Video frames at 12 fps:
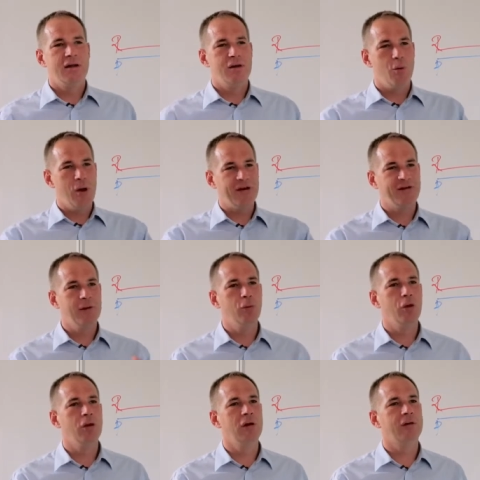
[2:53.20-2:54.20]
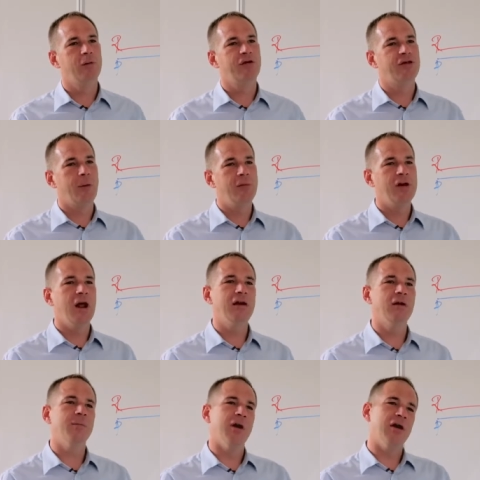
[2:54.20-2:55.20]
the Western world was
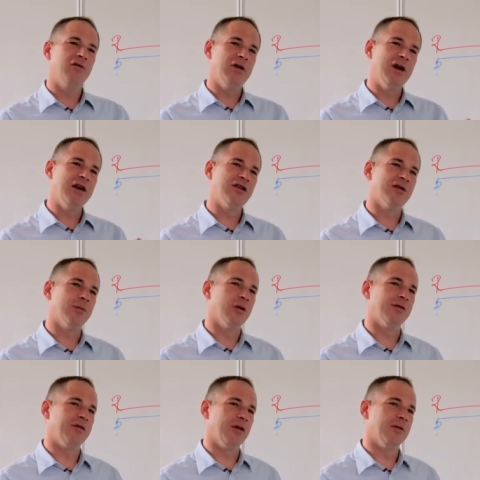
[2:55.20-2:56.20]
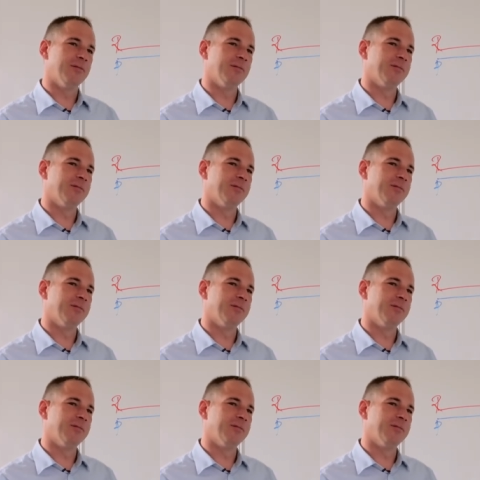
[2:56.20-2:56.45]
dominated by a religious worldview,